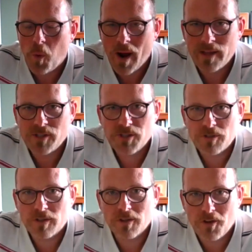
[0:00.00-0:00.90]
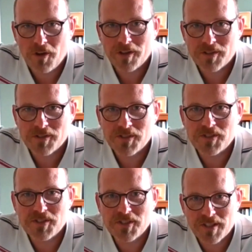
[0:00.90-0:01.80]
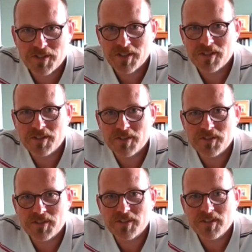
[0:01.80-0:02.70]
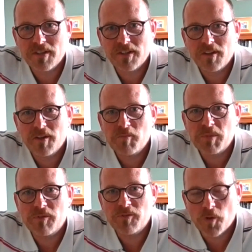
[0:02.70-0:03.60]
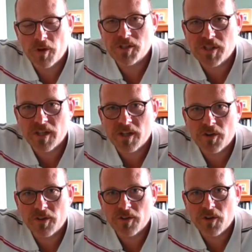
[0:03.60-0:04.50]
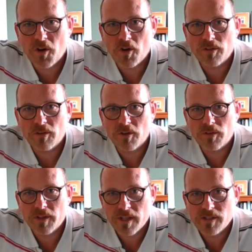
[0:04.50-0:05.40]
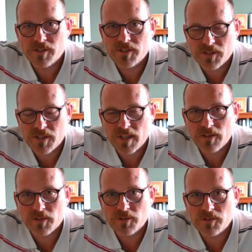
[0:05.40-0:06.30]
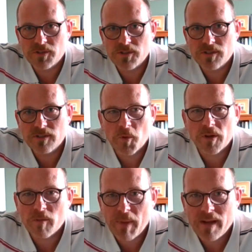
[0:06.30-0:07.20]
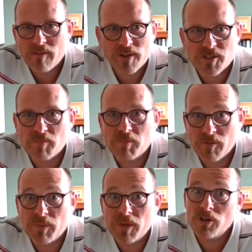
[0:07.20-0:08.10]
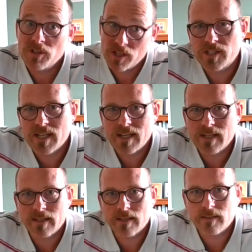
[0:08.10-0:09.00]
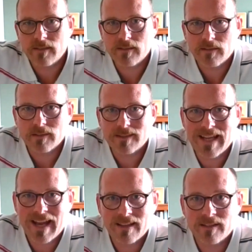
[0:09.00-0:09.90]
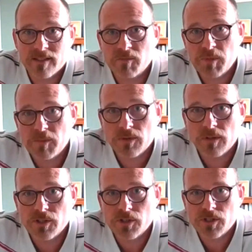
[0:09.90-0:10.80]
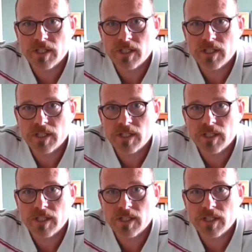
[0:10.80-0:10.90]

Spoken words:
Why should lawyers, solicitors be focusing on these skills? What are the benefits above and beyond retaining talented people in your